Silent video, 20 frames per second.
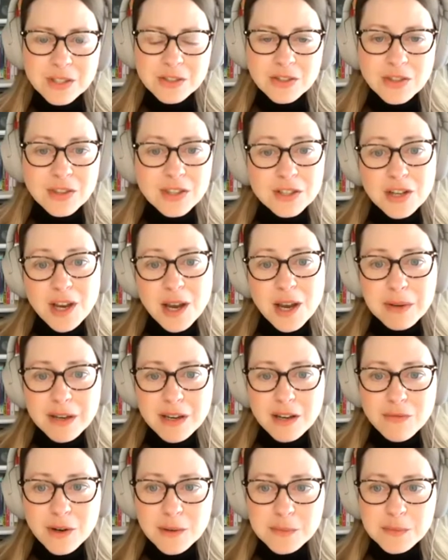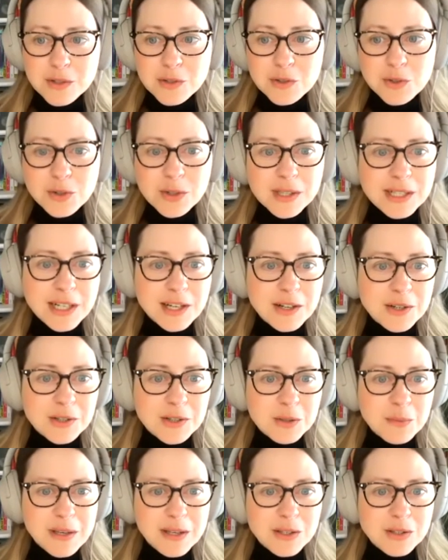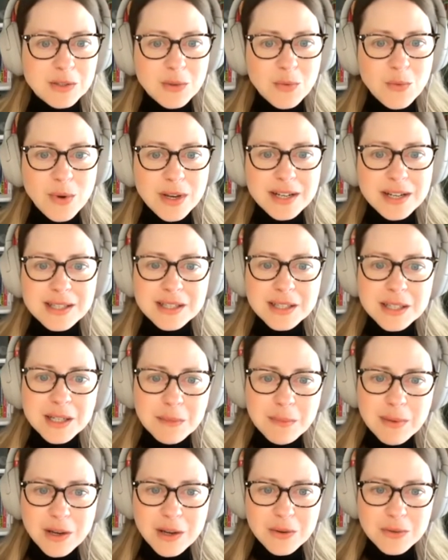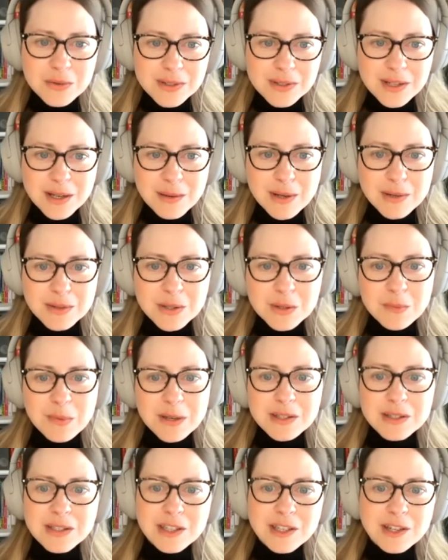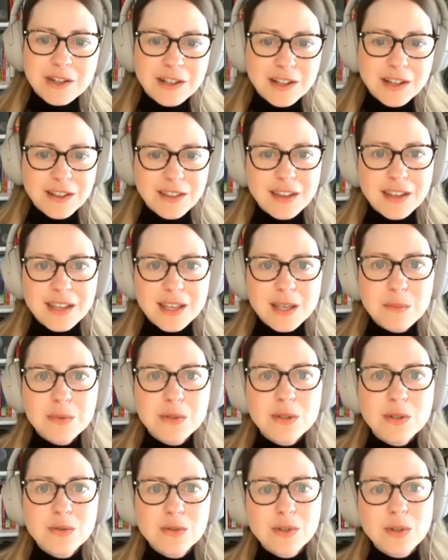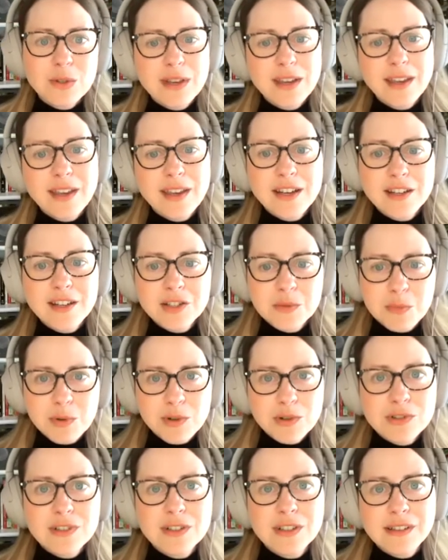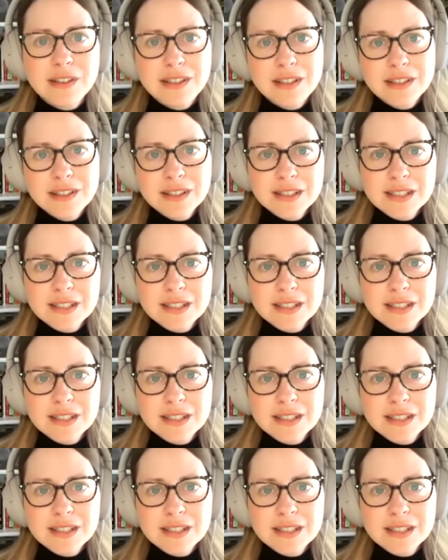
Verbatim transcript: to the topic of arms control in outer space. So what is it about, about space security that keeps you so engaged personally?